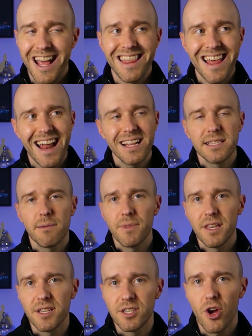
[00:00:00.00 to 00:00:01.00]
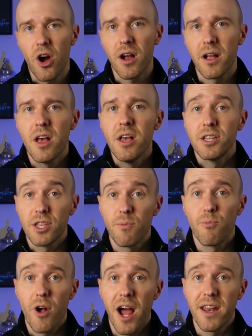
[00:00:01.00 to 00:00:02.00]
And that is something to talk to the
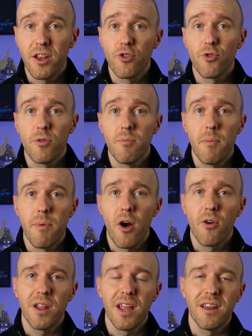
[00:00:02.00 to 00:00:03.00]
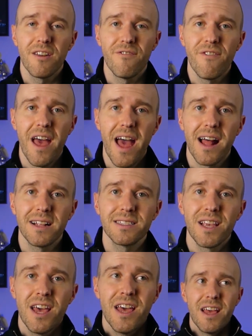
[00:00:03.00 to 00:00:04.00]
bride and groom about in
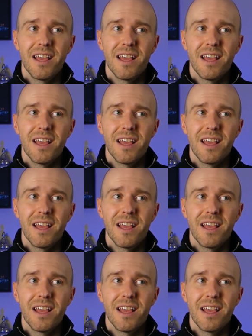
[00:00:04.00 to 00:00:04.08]
advance.